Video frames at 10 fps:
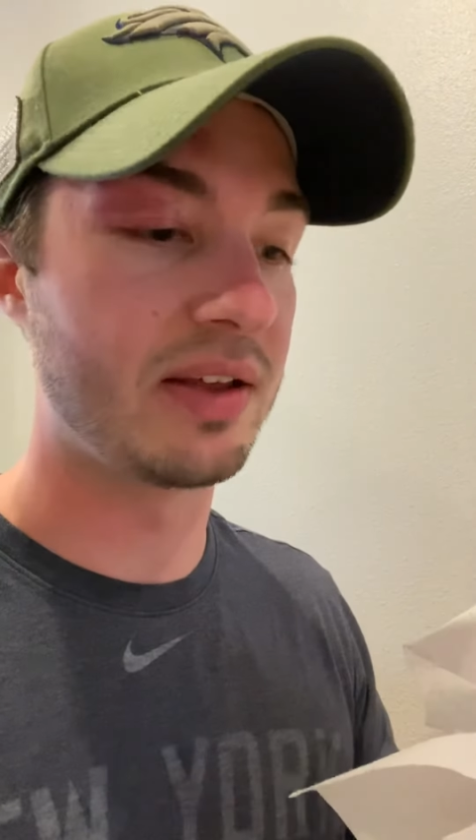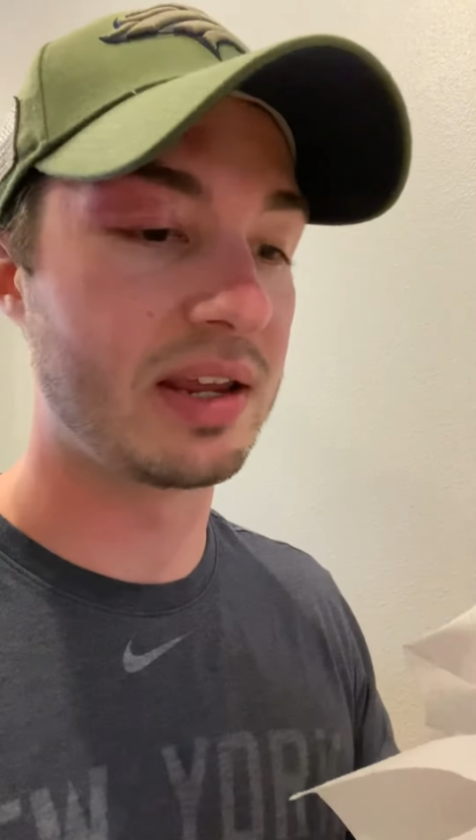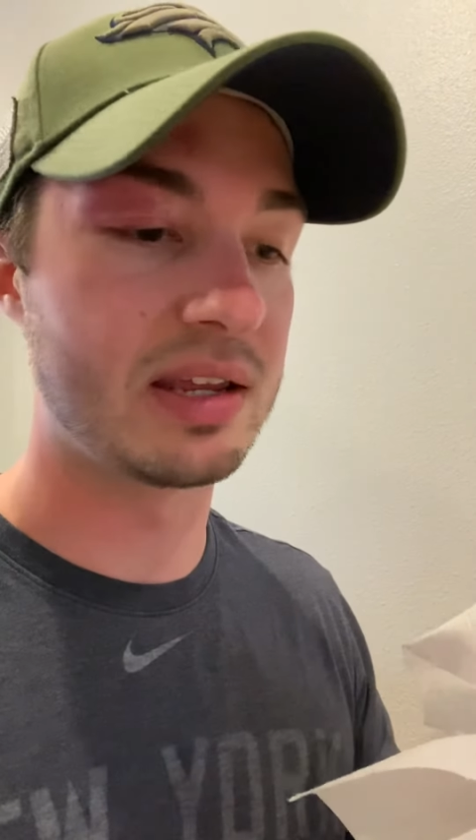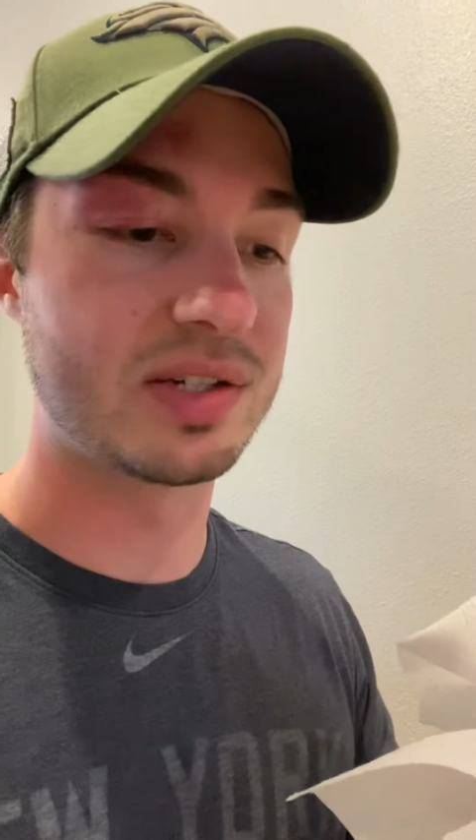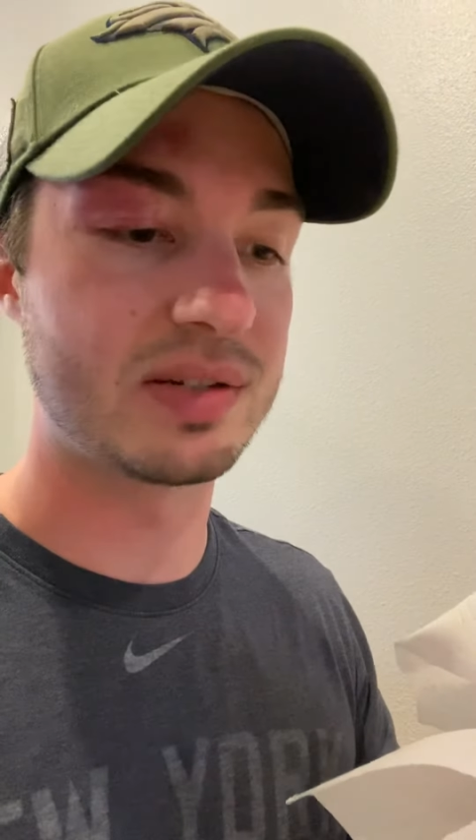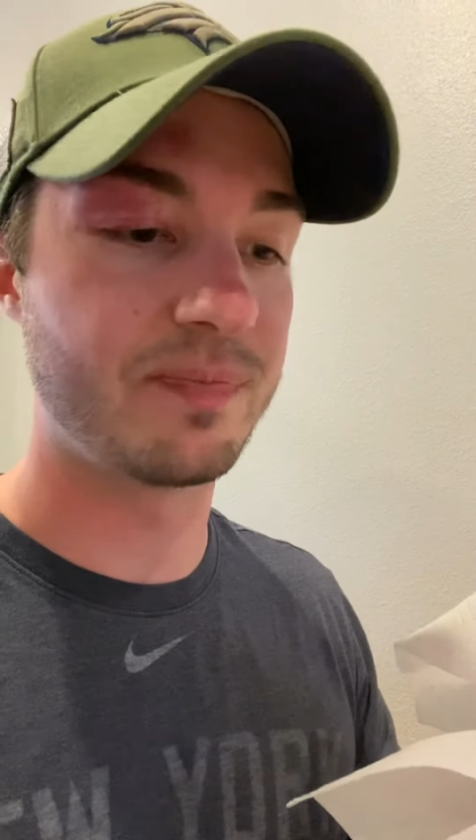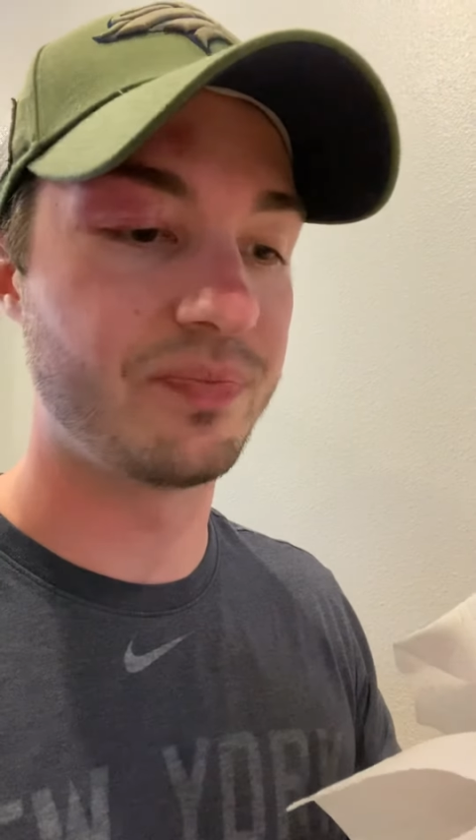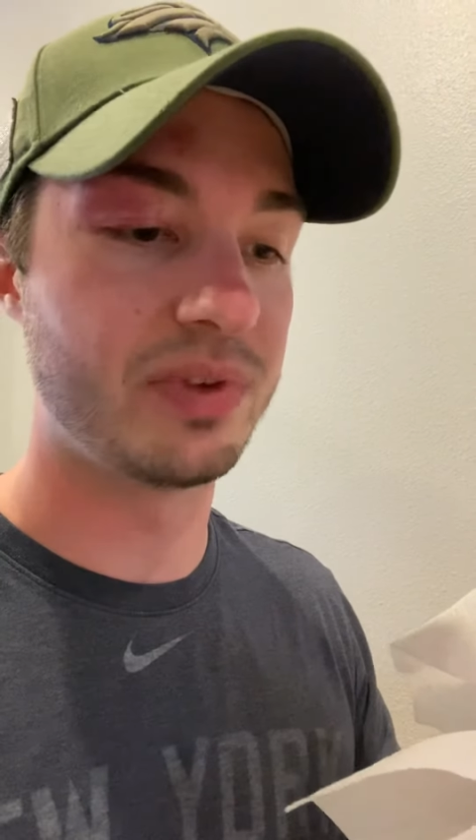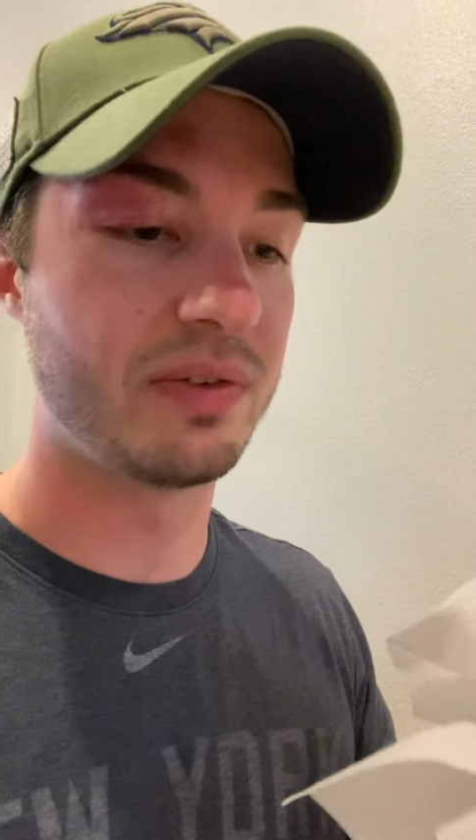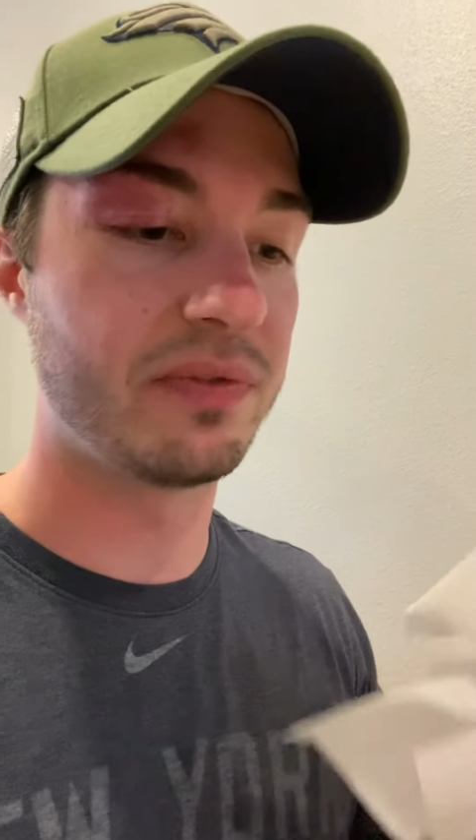Like it's
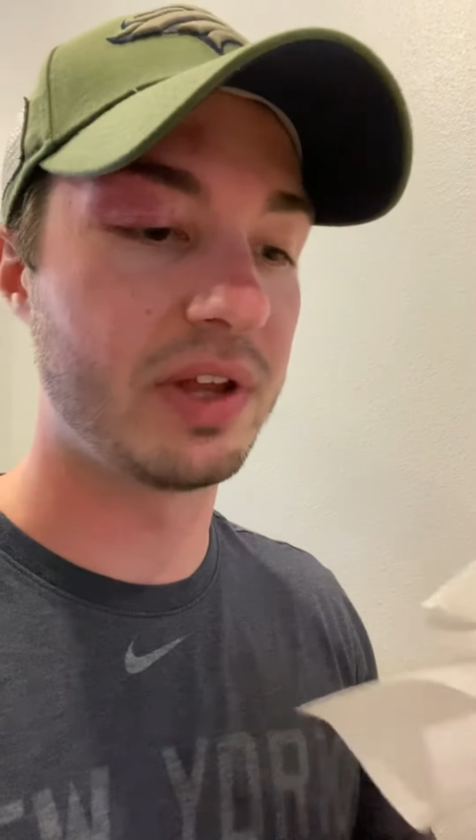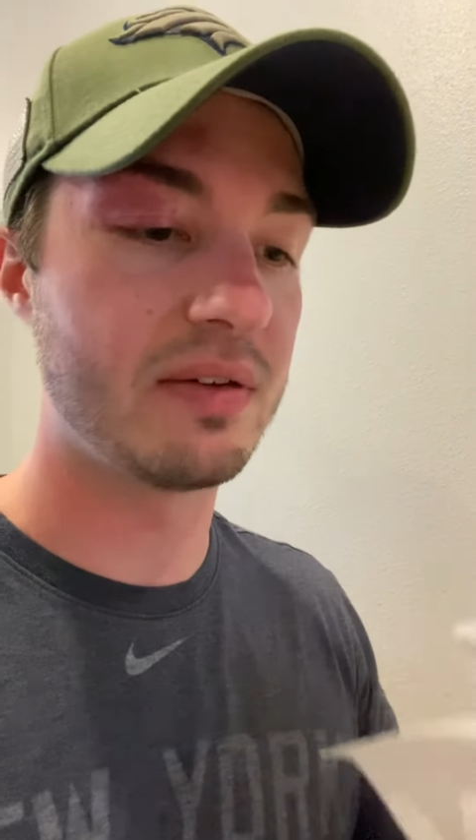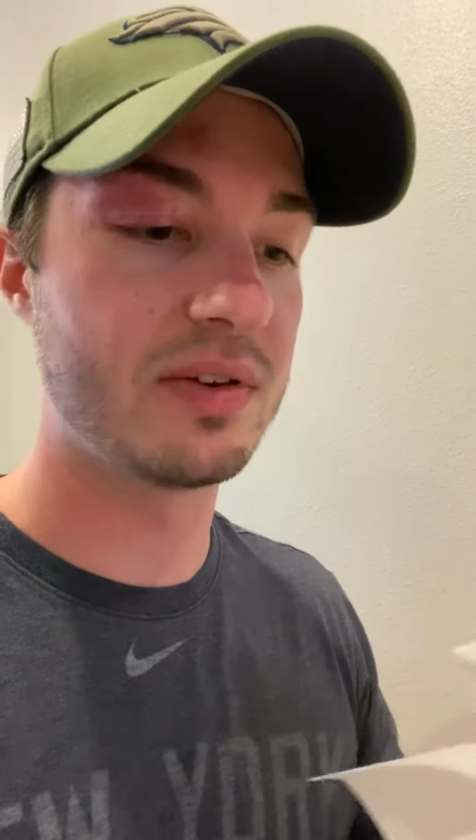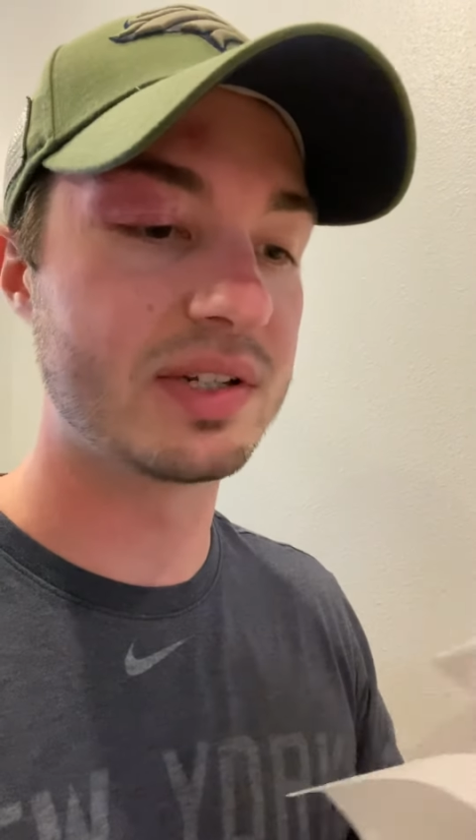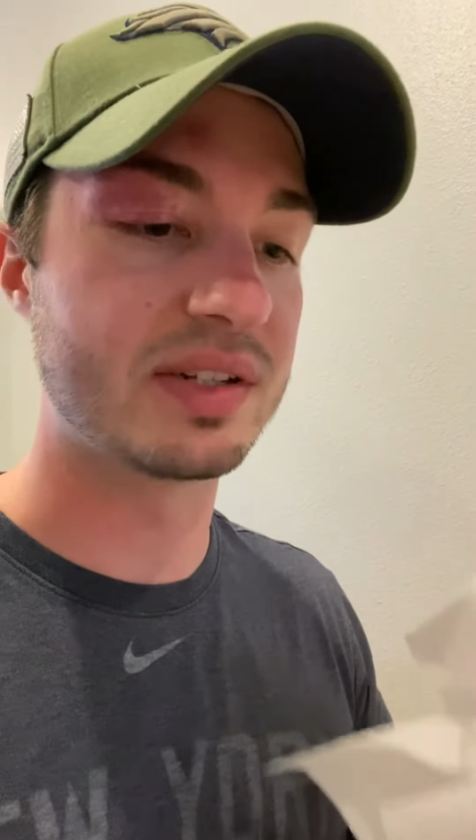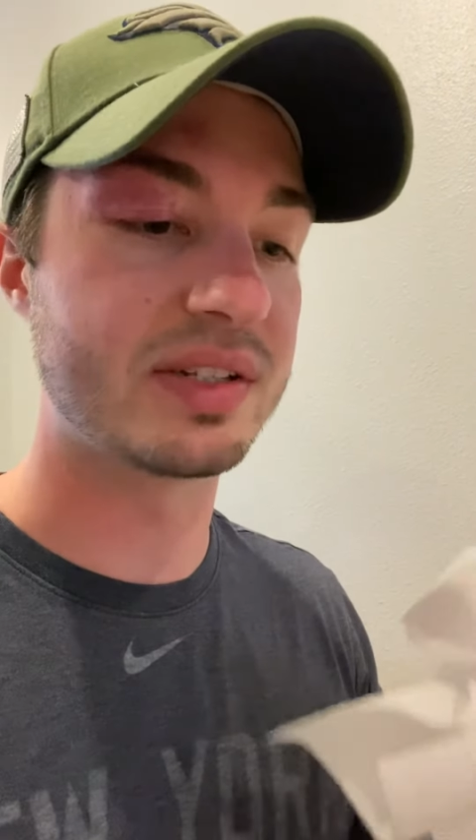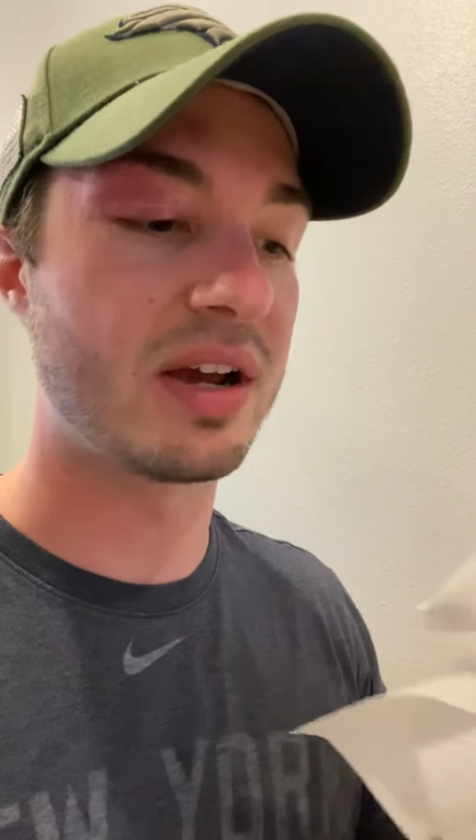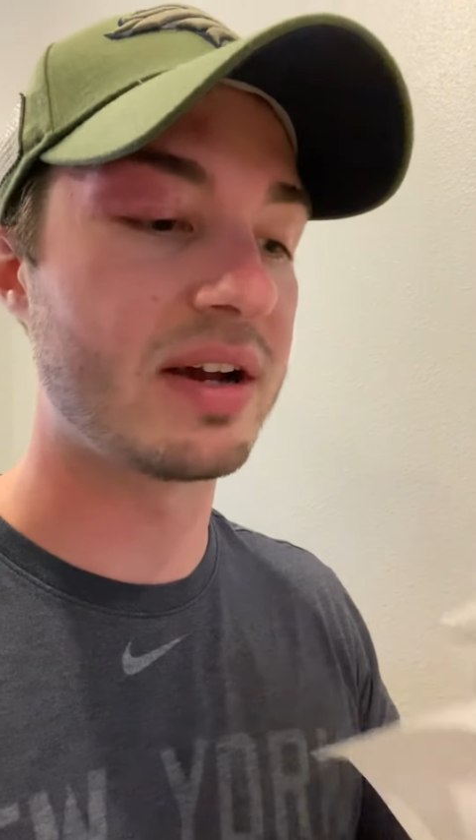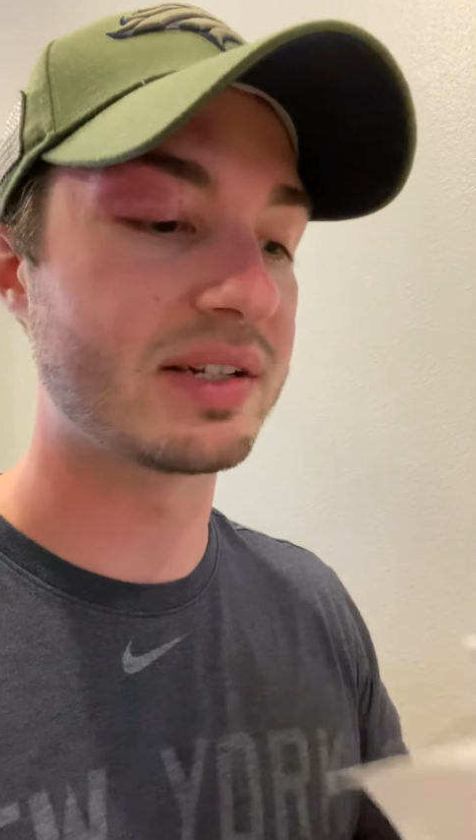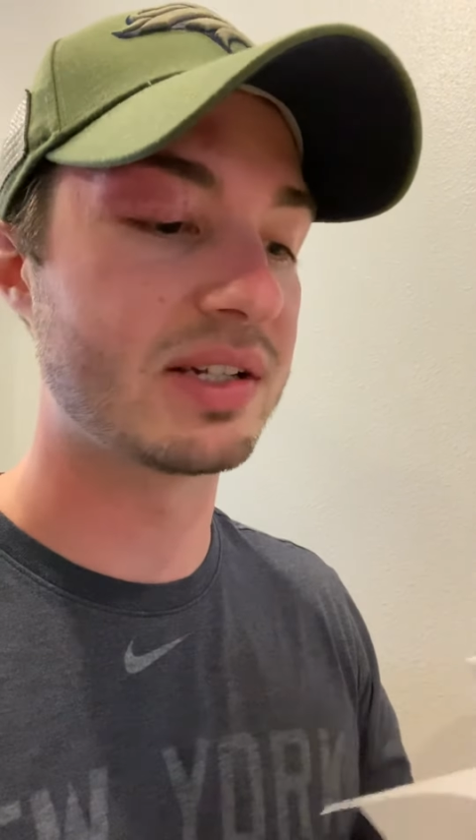the flavors, the
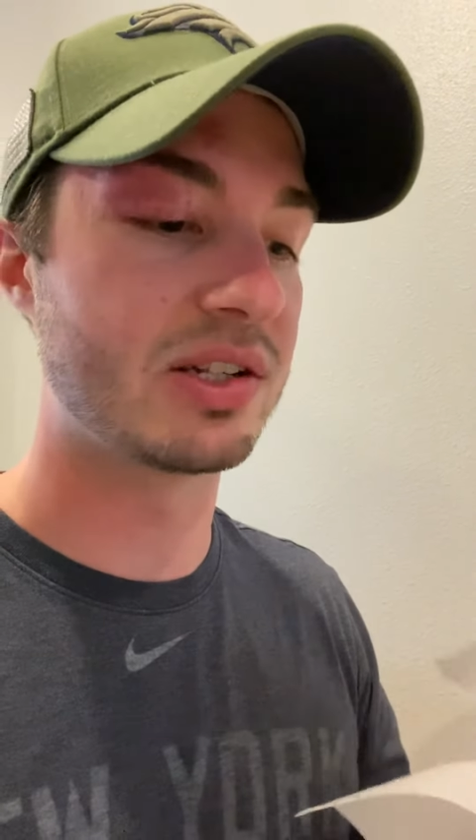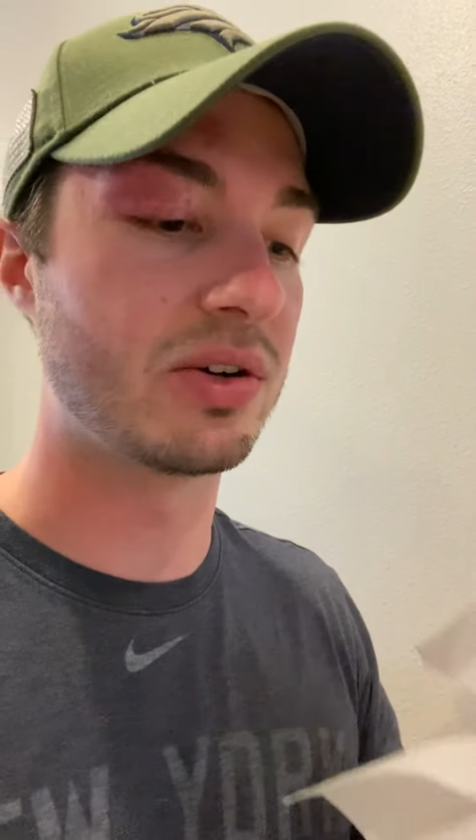sauces,